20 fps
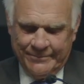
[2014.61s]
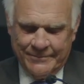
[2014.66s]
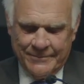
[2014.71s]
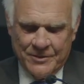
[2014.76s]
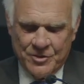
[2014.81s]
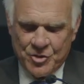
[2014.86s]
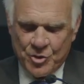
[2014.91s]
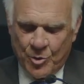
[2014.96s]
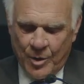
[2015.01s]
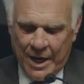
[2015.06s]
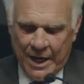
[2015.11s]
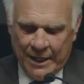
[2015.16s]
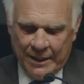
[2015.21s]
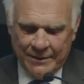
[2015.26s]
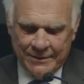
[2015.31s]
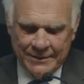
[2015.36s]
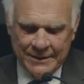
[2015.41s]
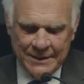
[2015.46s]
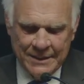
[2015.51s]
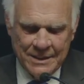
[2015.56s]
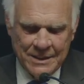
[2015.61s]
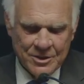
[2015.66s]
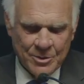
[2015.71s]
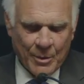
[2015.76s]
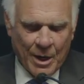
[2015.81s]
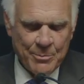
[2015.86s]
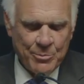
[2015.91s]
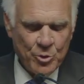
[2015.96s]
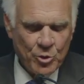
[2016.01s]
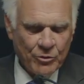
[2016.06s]
It's great. To
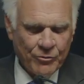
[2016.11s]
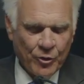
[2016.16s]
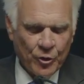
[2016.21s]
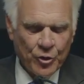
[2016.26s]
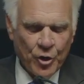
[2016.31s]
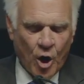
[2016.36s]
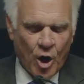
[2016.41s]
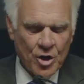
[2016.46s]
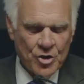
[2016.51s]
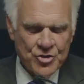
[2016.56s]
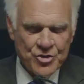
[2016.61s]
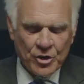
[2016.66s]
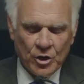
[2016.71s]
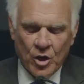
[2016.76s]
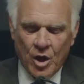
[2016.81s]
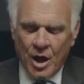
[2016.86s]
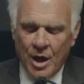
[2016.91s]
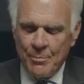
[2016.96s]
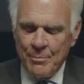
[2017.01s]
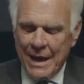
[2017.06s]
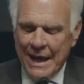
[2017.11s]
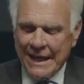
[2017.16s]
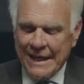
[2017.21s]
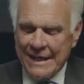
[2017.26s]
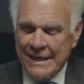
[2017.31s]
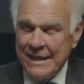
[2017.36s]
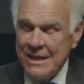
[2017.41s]
my beautiful daughters-in-law, Megan and